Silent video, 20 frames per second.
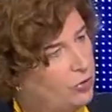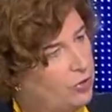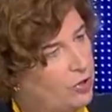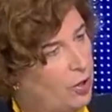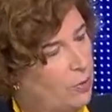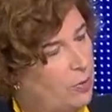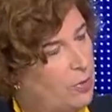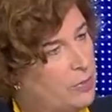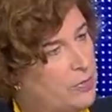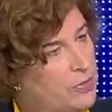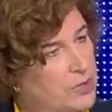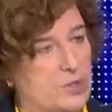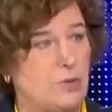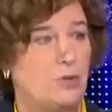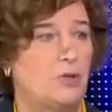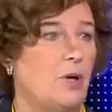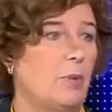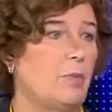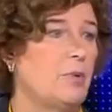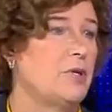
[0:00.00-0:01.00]
the Dublin
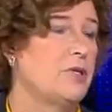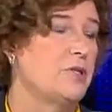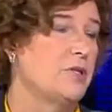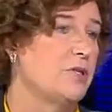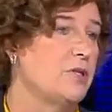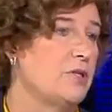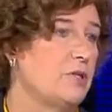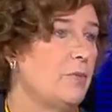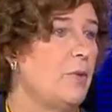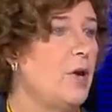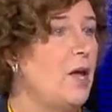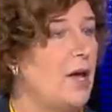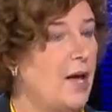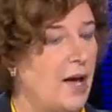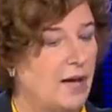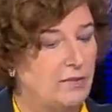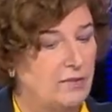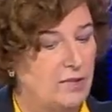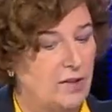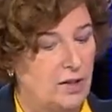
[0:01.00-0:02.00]
system,
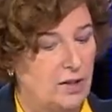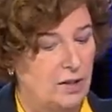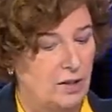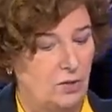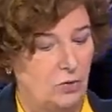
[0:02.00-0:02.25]
and take